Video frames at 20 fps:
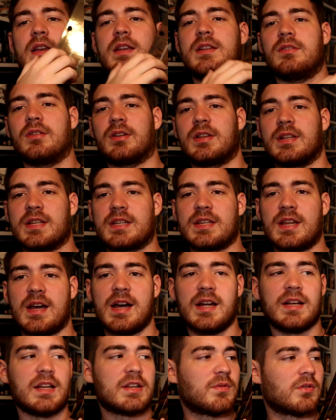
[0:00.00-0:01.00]
Here's a look
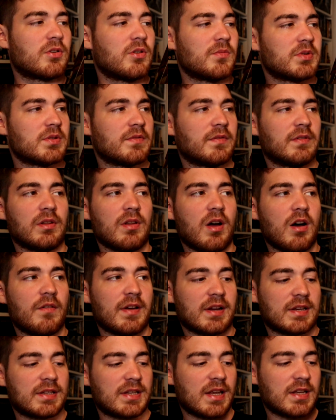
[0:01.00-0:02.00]
inside. This one comes with a lot
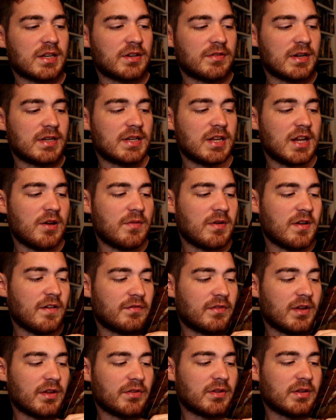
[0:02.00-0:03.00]
of accessories. Here we
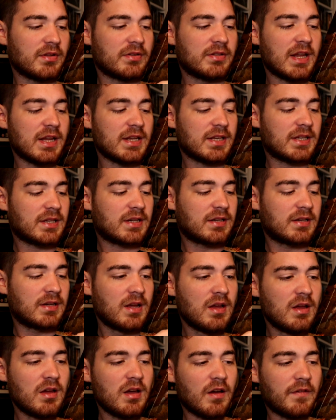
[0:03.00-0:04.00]
have like the disc,
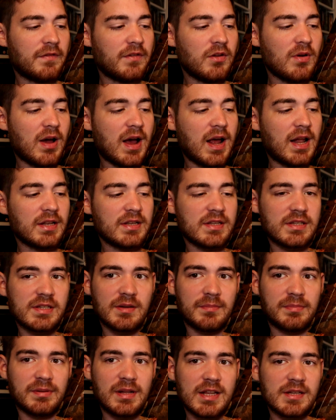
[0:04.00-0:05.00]
a few
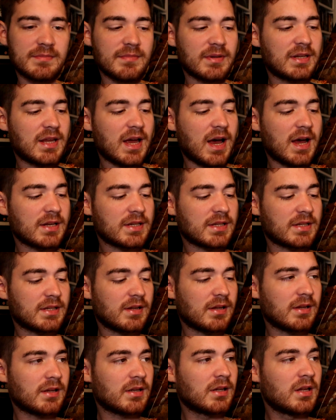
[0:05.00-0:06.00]
hands, a plasma
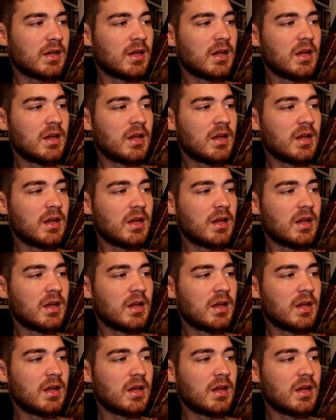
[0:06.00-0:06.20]
caster.